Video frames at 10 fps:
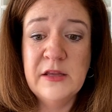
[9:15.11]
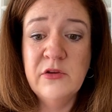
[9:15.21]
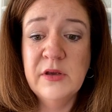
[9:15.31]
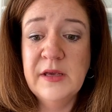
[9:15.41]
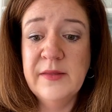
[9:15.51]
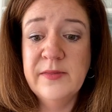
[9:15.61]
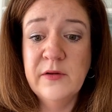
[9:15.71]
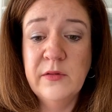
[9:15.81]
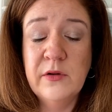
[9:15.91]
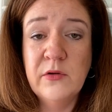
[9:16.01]
and you can get
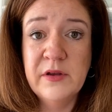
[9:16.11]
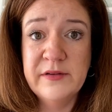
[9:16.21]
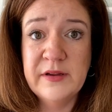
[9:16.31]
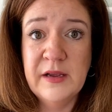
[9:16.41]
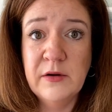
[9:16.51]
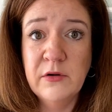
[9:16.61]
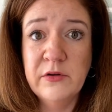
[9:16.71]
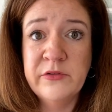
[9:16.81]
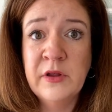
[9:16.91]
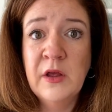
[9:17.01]
their little
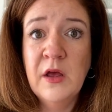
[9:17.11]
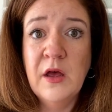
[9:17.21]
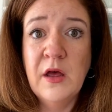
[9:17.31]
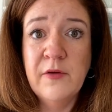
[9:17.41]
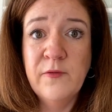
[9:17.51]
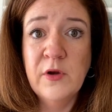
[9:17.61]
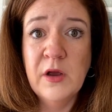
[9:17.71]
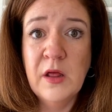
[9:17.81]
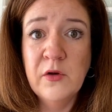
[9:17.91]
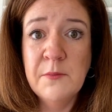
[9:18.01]
containers uh, for
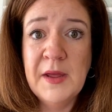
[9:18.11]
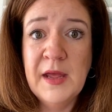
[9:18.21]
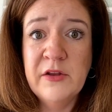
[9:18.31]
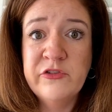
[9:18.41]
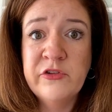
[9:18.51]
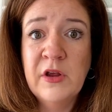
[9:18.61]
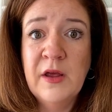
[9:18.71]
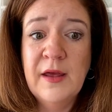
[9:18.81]
a color match.